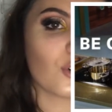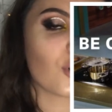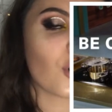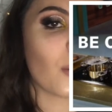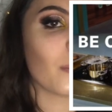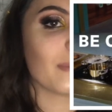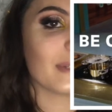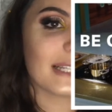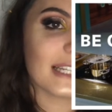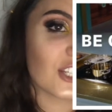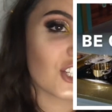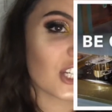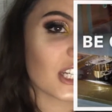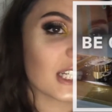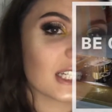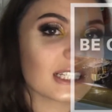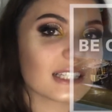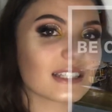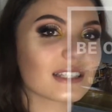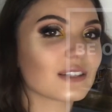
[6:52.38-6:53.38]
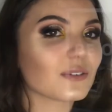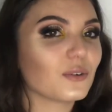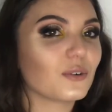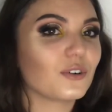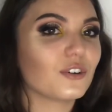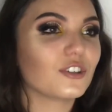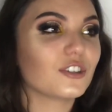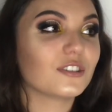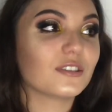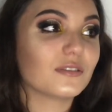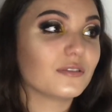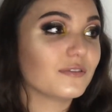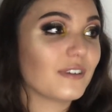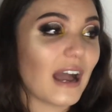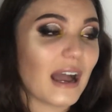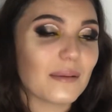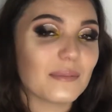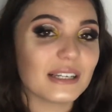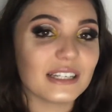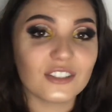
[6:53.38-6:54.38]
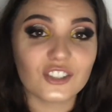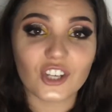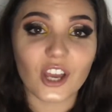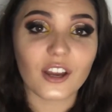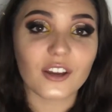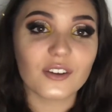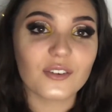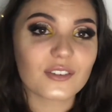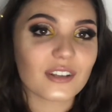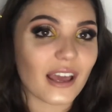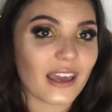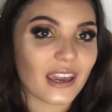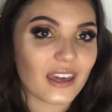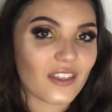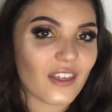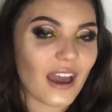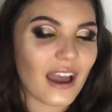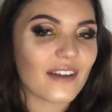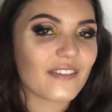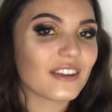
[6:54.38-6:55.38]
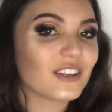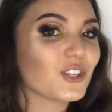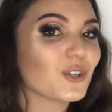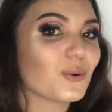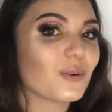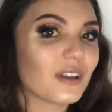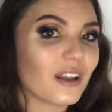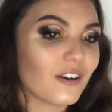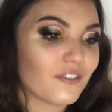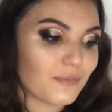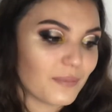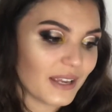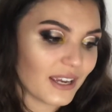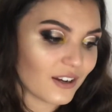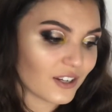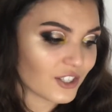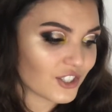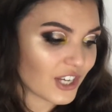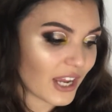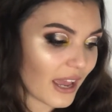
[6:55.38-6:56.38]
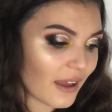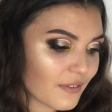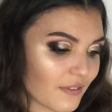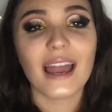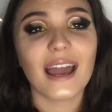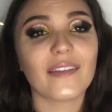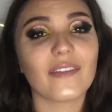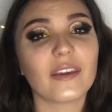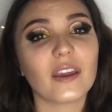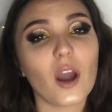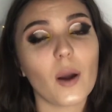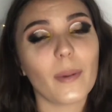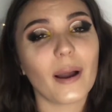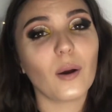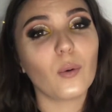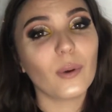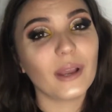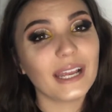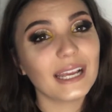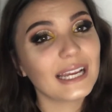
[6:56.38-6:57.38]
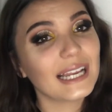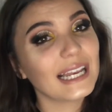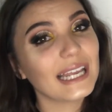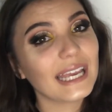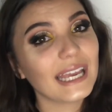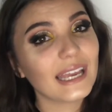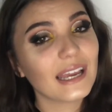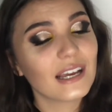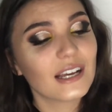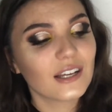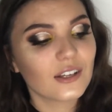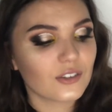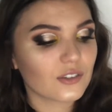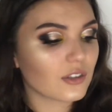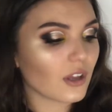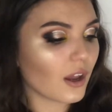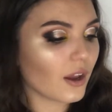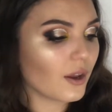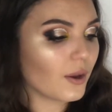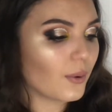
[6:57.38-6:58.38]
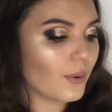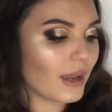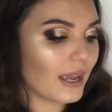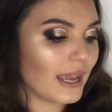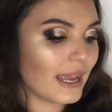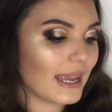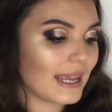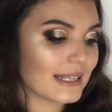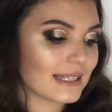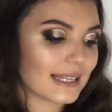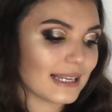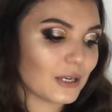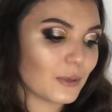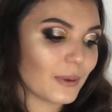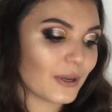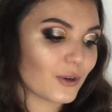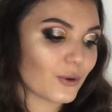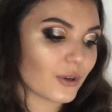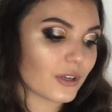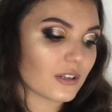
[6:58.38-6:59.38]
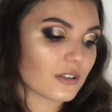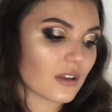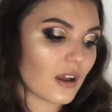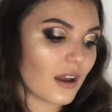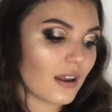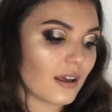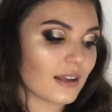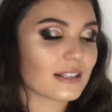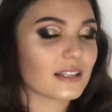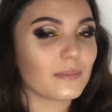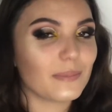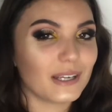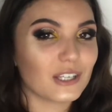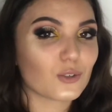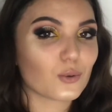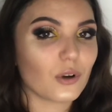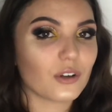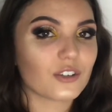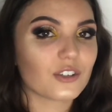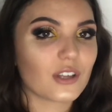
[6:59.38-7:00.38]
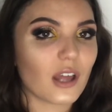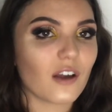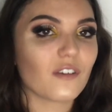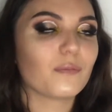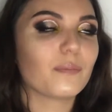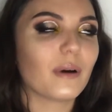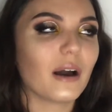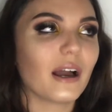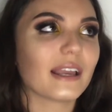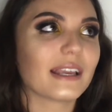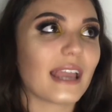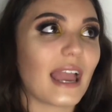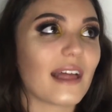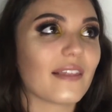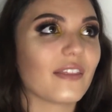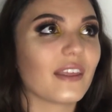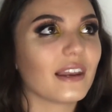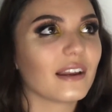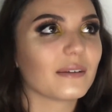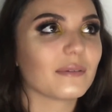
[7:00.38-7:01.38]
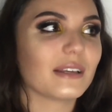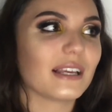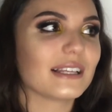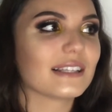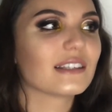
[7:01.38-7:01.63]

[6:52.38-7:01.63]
competitions or family shows like that, then you'll love Be Our Chef, and they come out weekly. So it's a little bit annoying because I like to binge watch stuff, but again, then it's